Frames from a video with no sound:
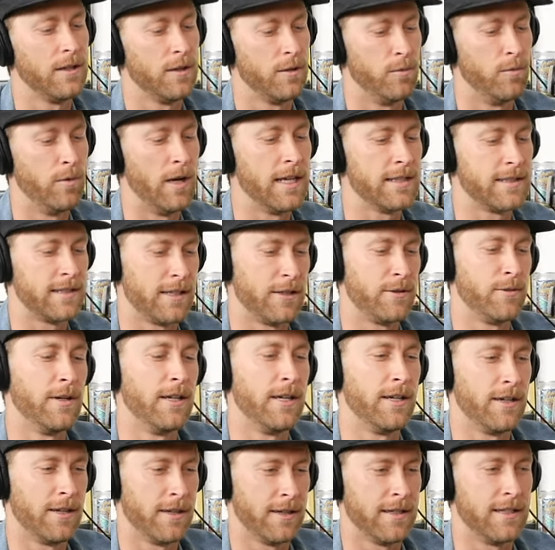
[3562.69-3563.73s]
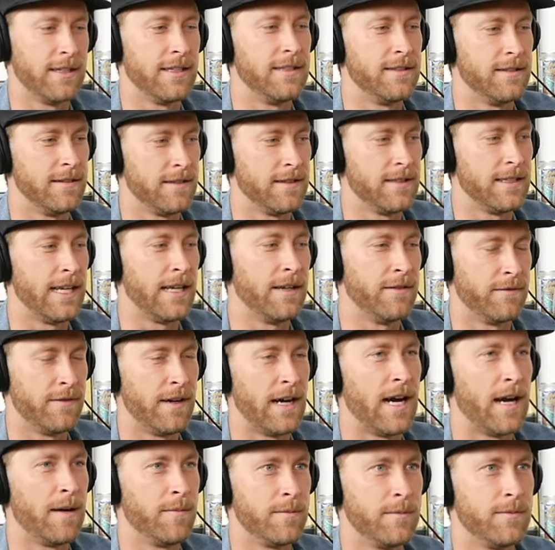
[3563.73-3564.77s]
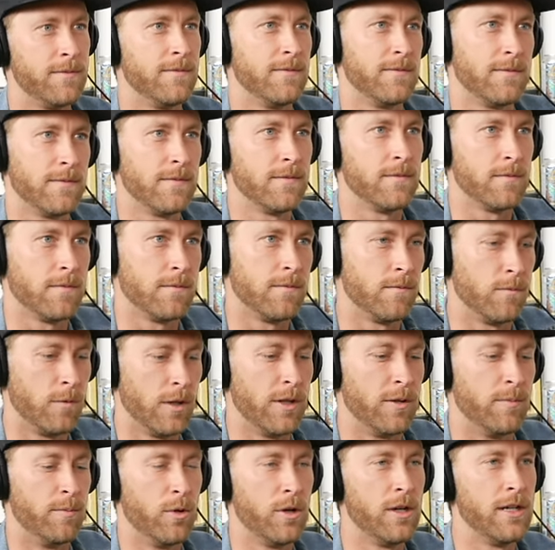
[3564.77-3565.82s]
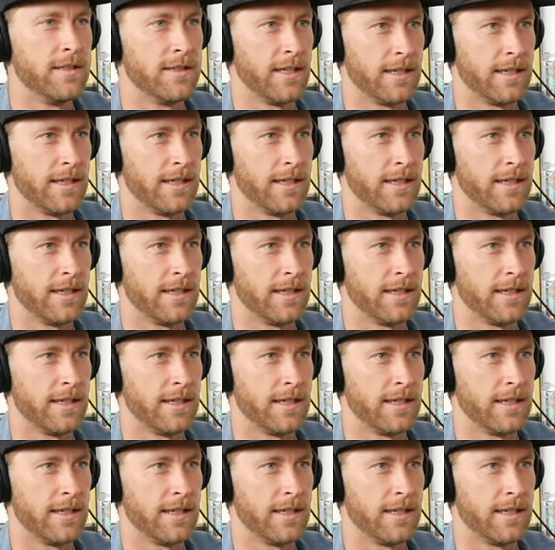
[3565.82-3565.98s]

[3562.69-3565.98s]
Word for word: Wes and Quinn are getting vibed with the boys.